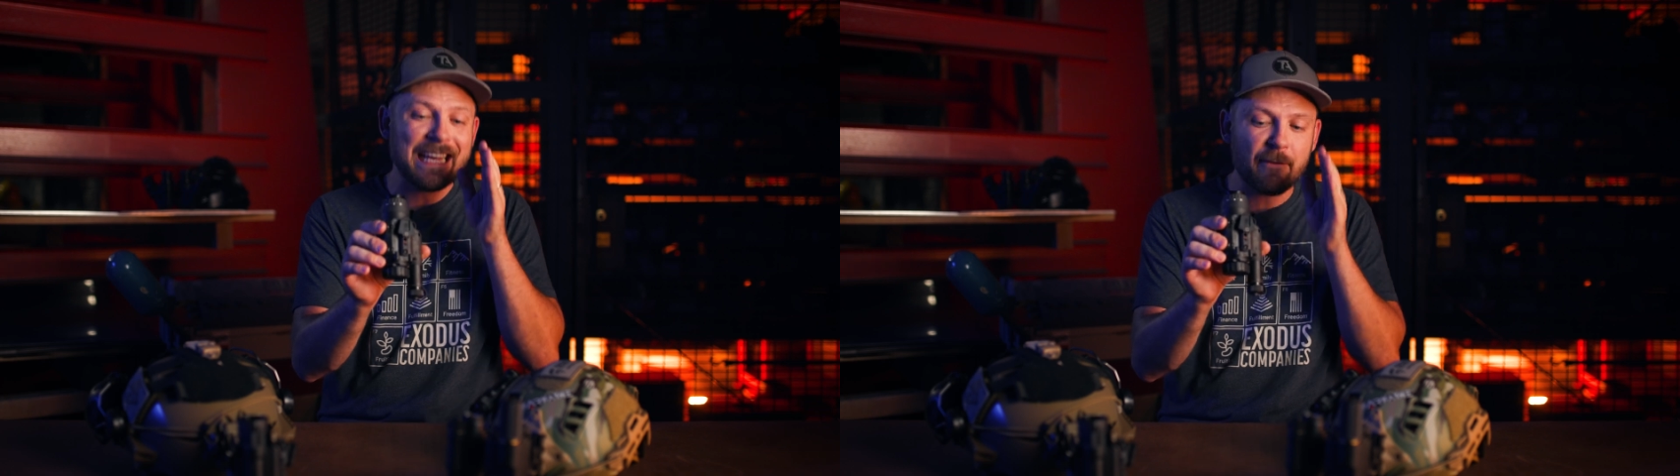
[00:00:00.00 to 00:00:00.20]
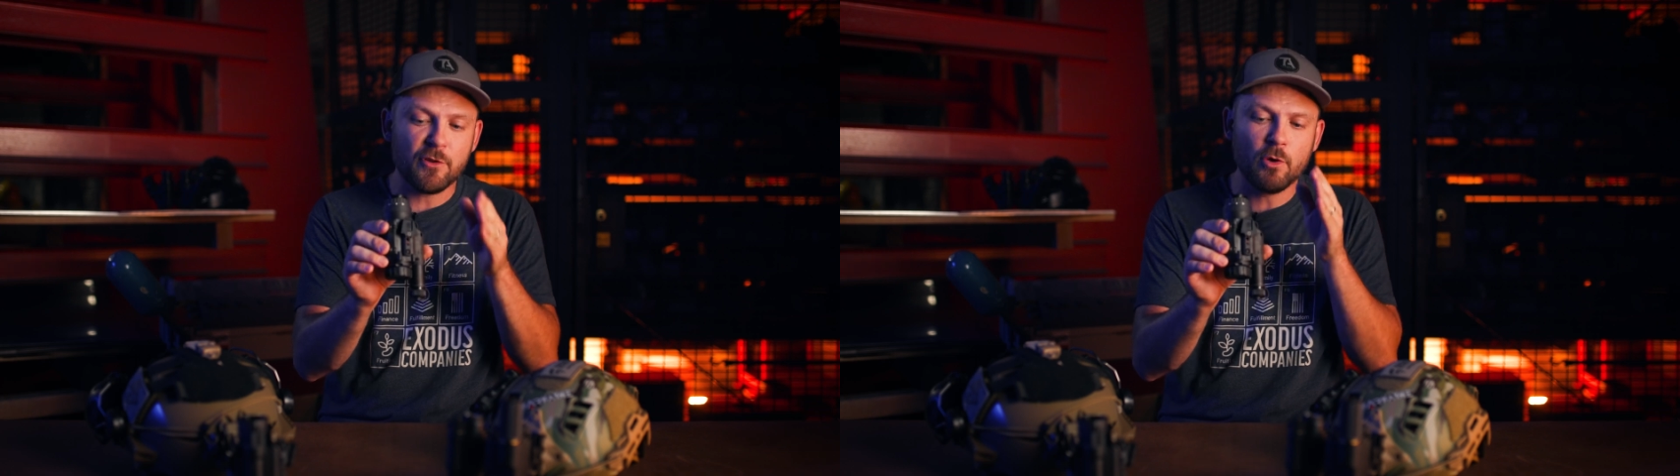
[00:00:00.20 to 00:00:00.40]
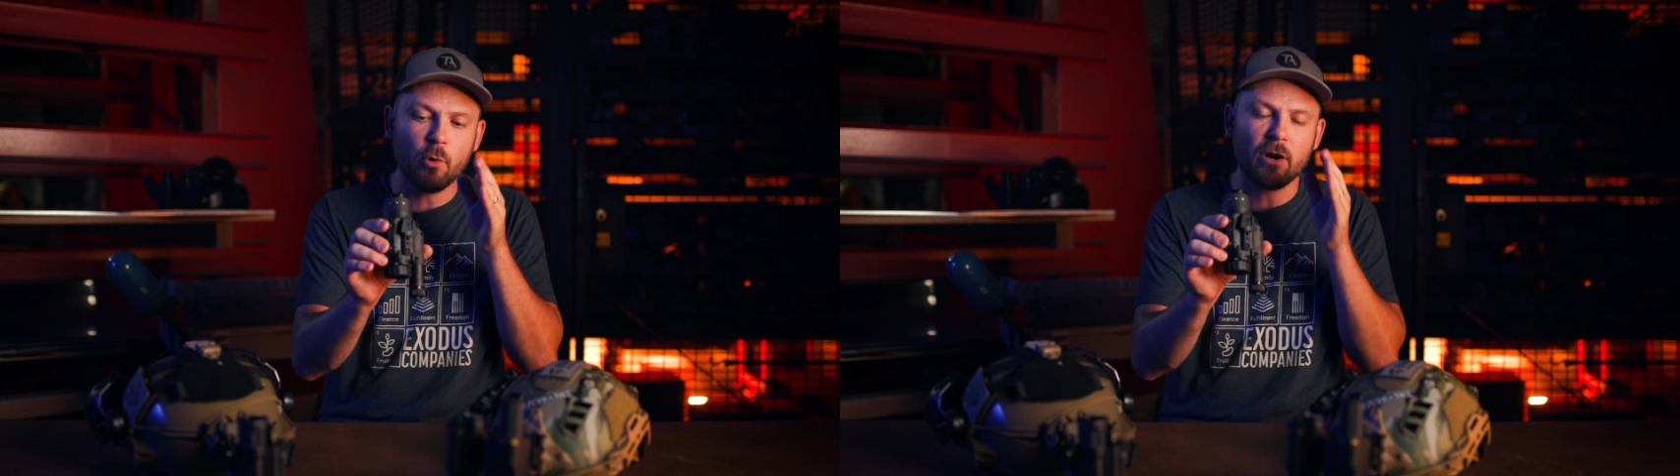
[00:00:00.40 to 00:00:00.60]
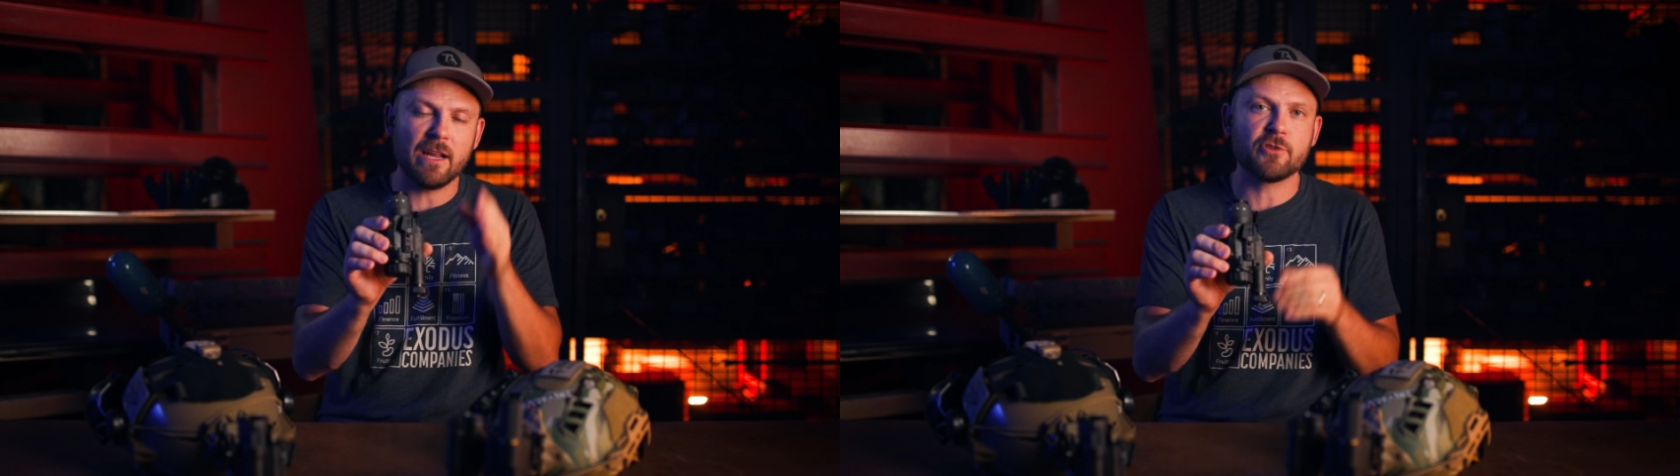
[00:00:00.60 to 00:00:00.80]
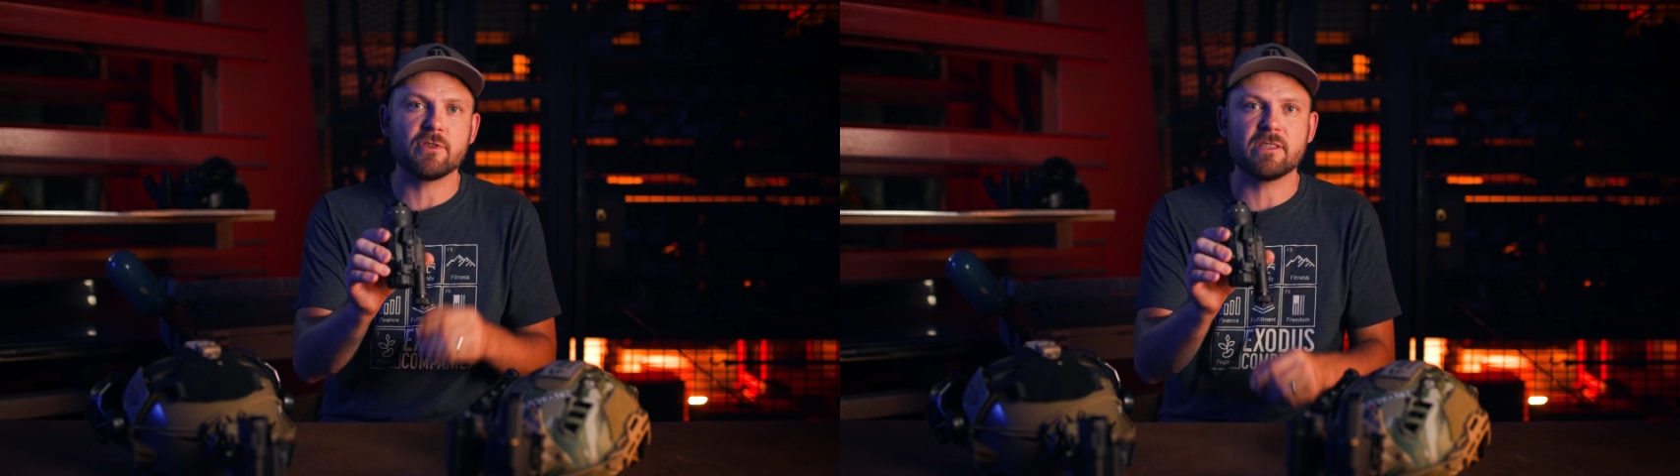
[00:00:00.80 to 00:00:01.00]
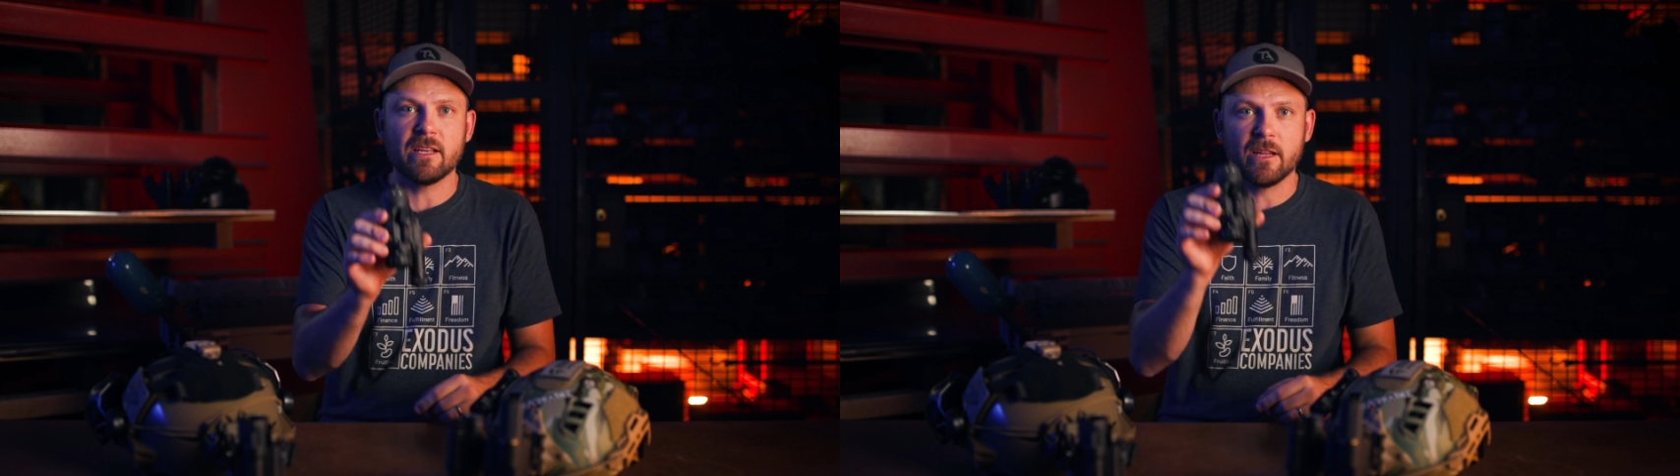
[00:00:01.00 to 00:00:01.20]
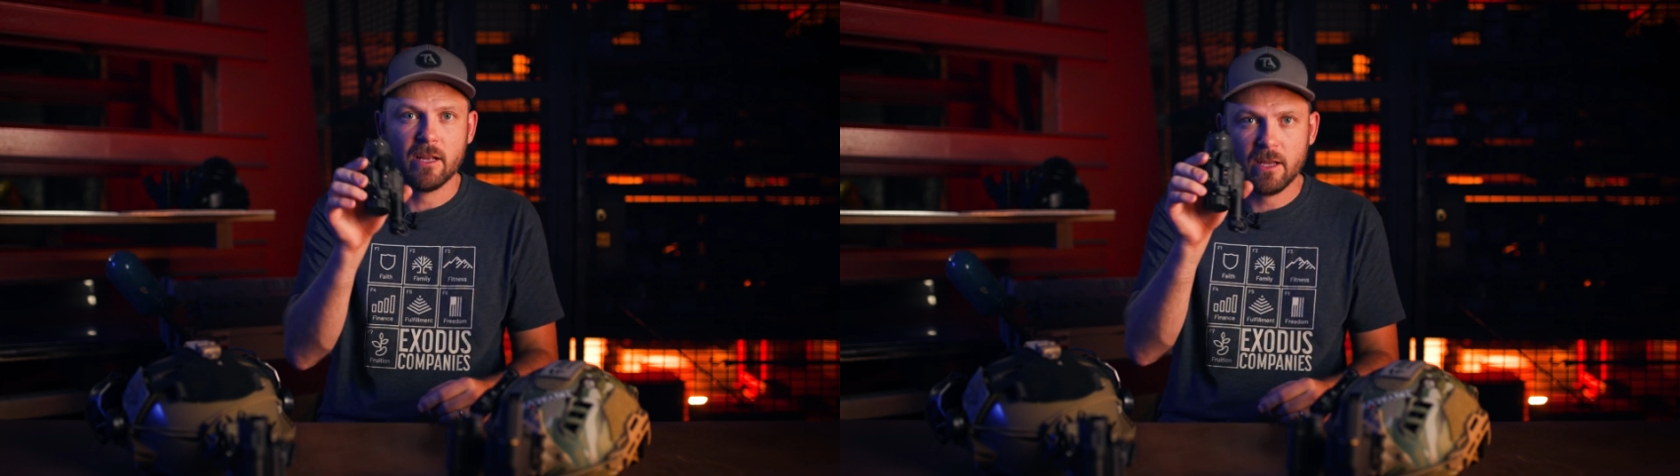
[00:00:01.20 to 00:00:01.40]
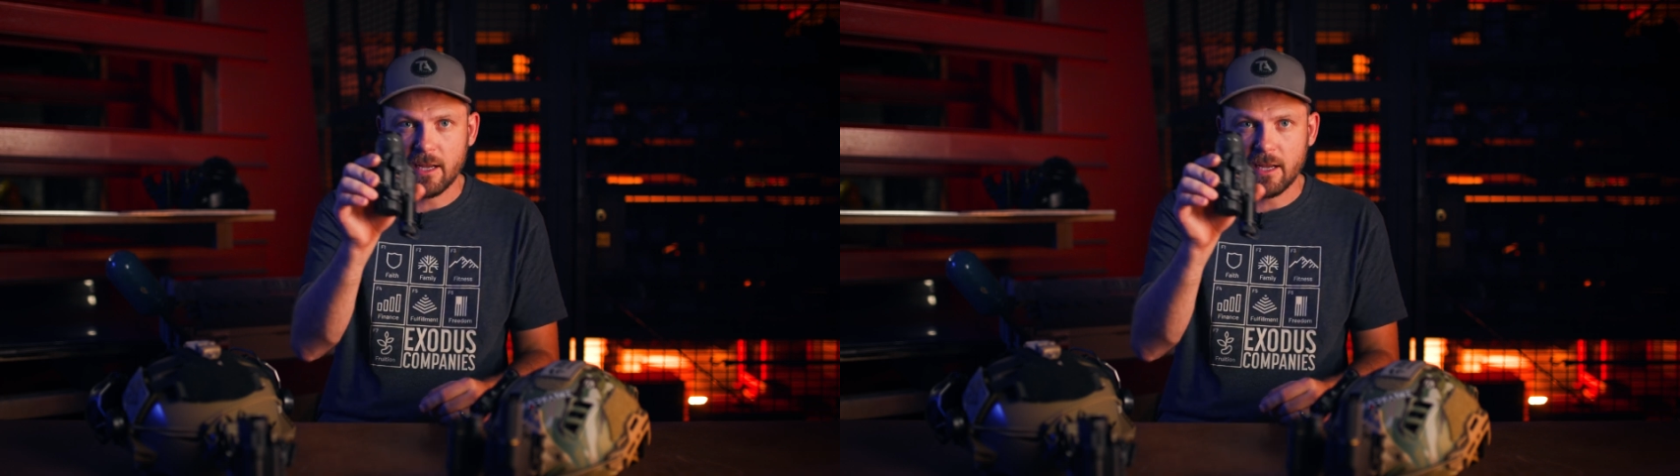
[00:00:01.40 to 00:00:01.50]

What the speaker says: if you are interested